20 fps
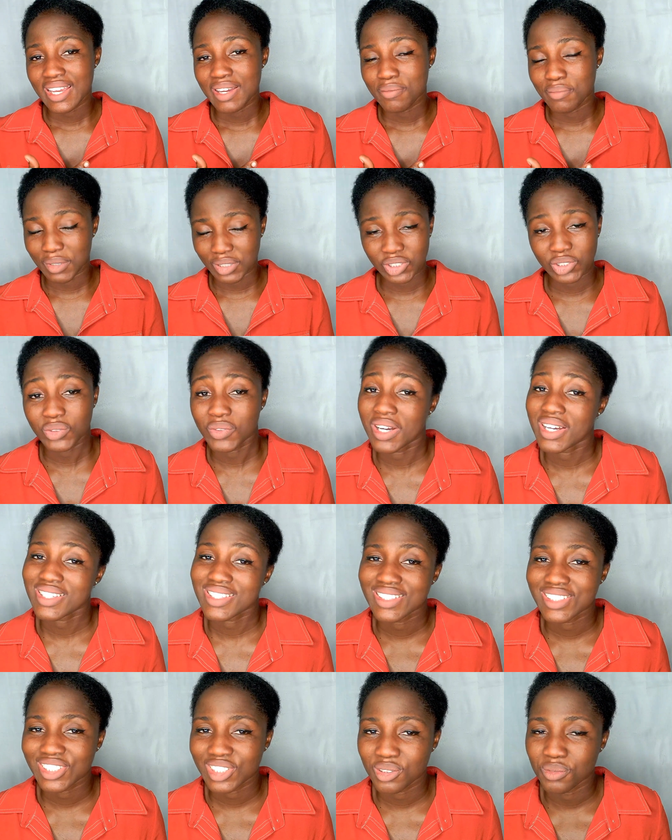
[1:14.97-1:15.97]

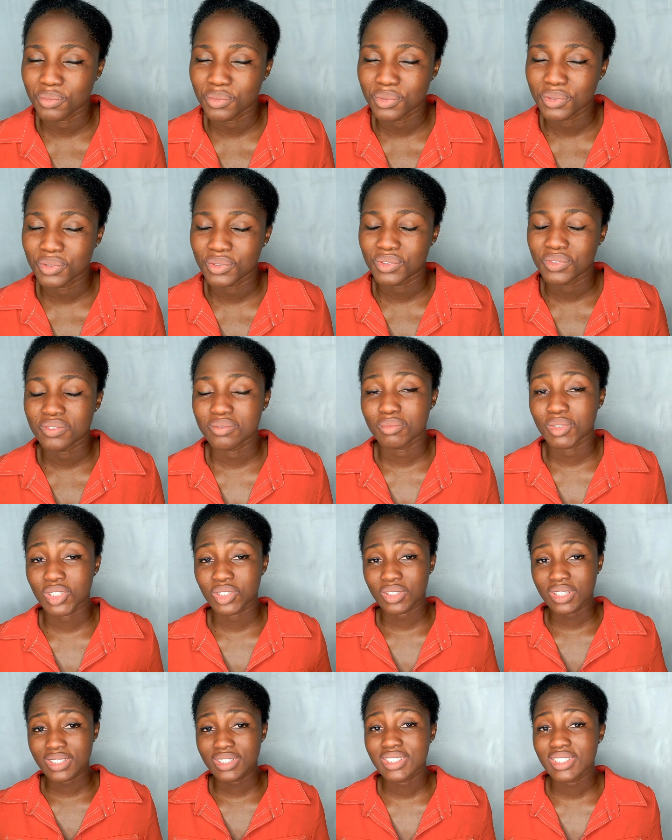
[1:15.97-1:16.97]
moisturizing shampoo.
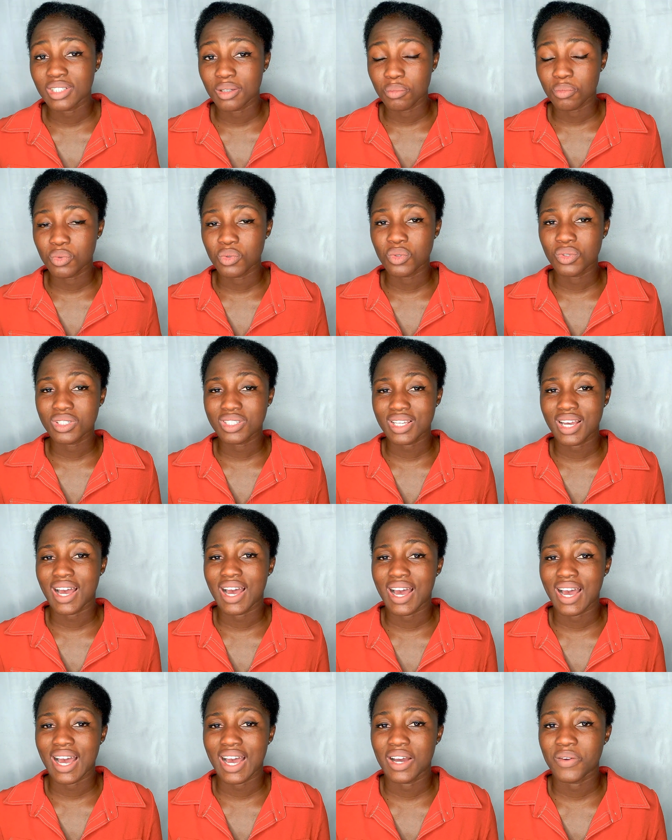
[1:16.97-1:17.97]
Moisturizing shampoos
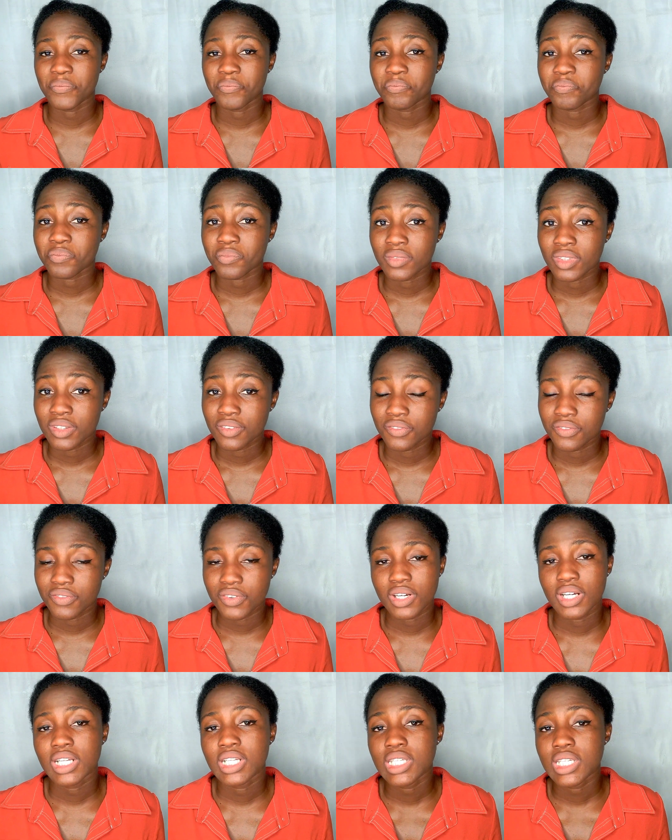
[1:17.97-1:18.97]
are
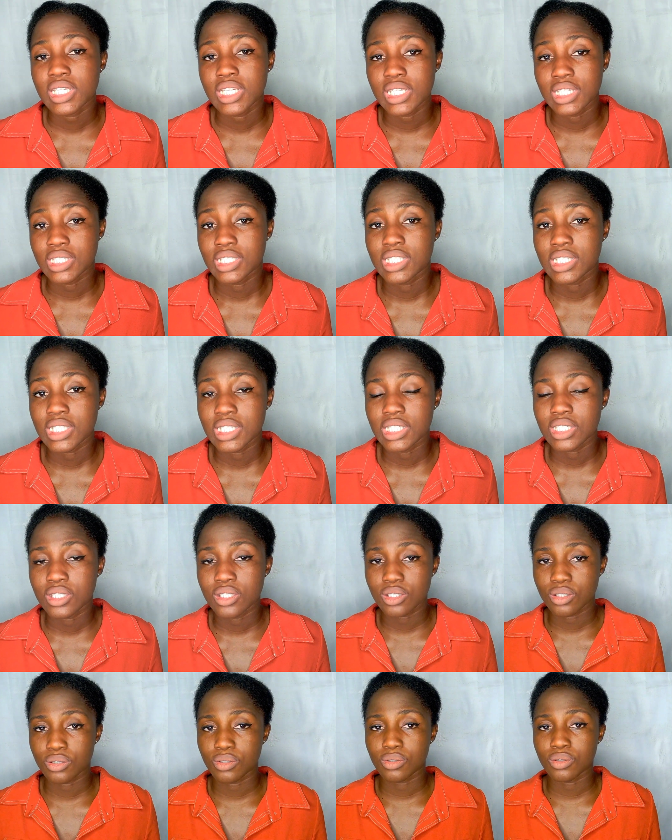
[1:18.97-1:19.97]
fairly easy
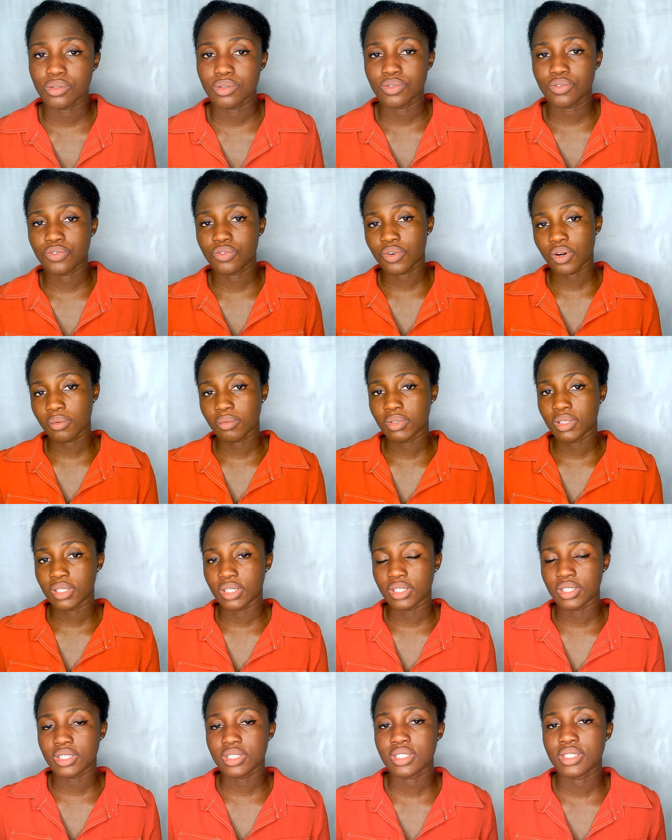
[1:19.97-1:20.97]
to
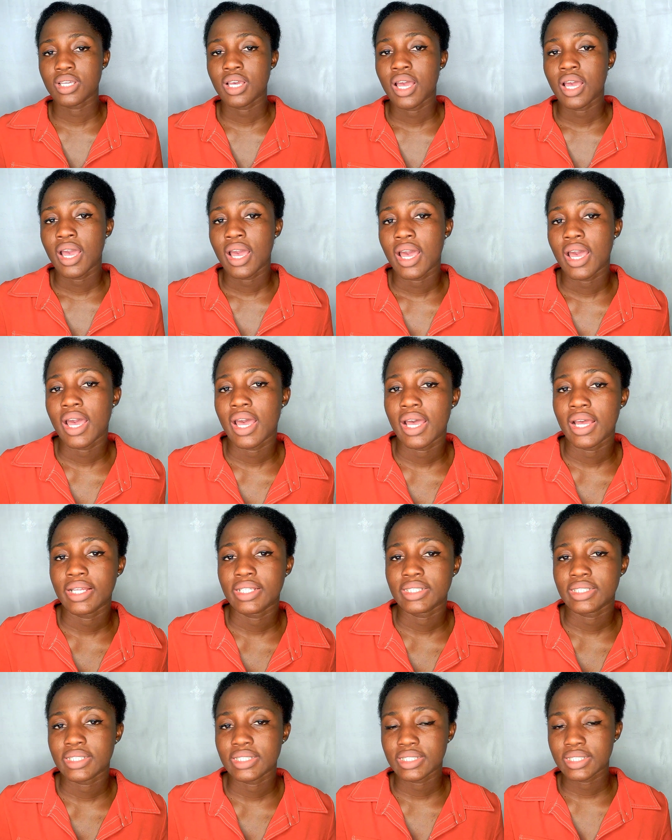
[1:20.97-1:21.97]
formulate
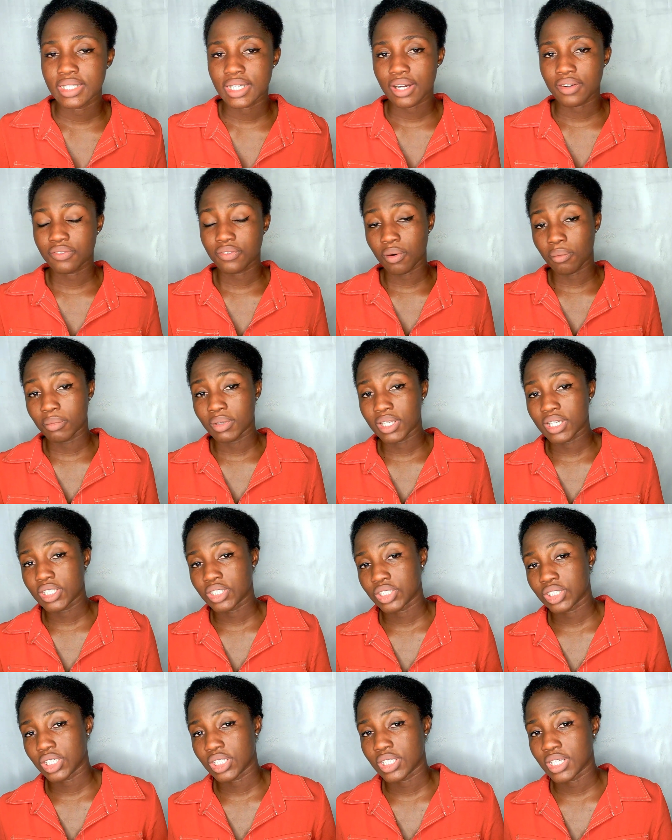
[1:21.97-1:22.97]
and their
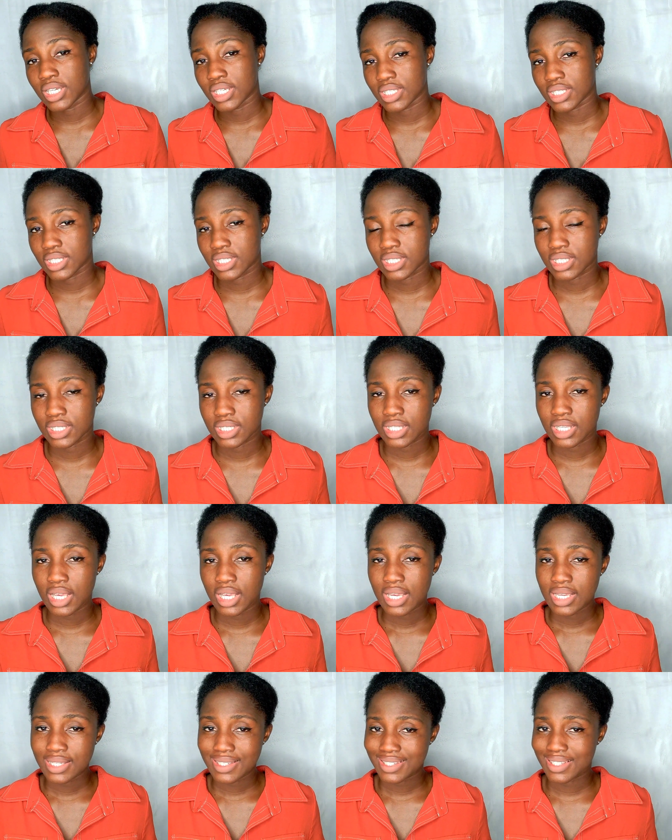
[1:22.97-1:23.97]
formulation is
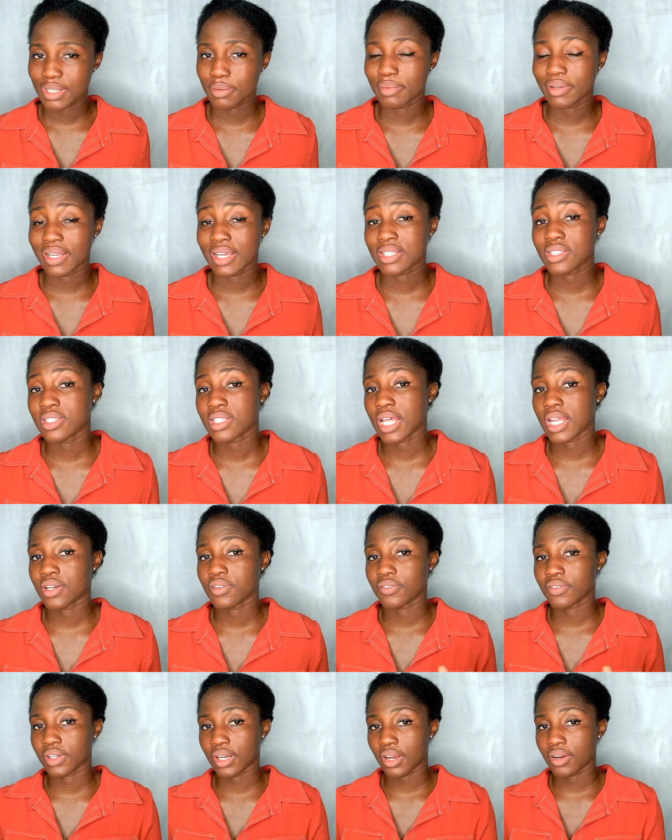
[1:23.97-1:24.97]
similar to that
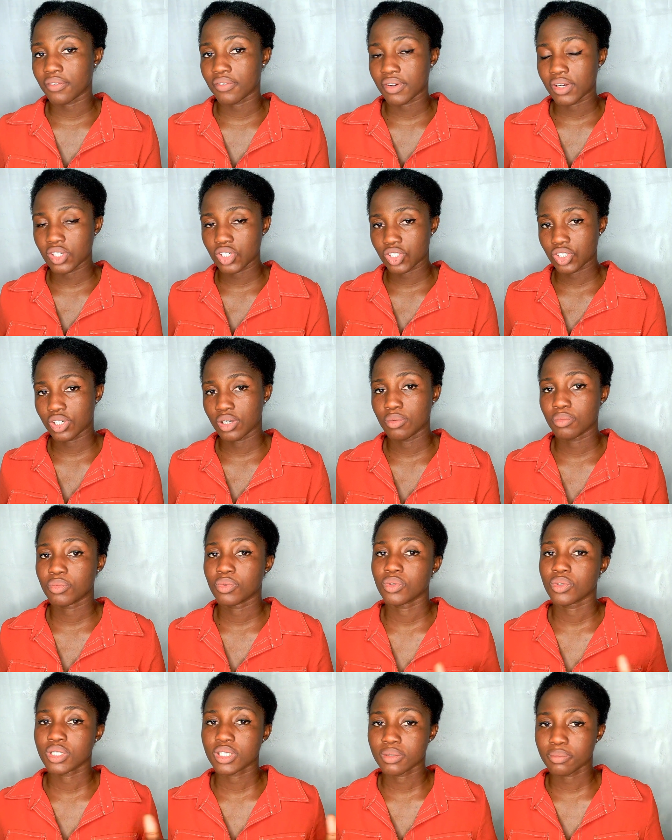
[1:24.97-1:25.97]
of clarifying
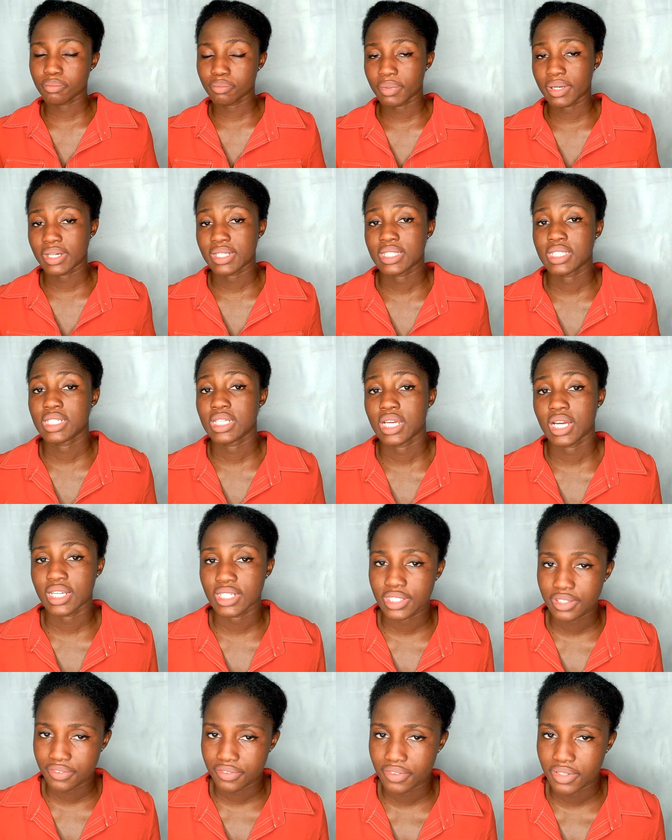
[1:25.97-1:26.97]
shampoos, but there are
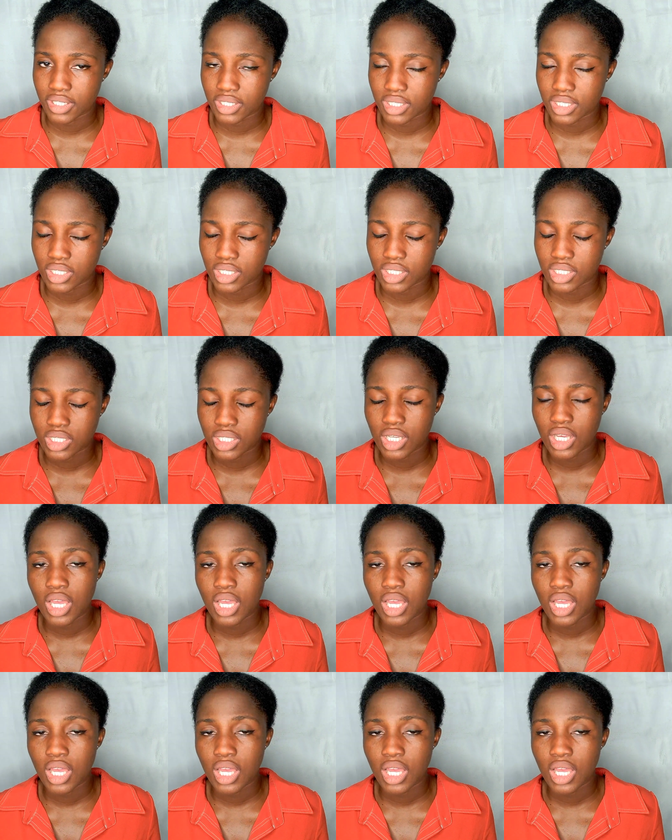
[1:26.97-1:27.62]
differences.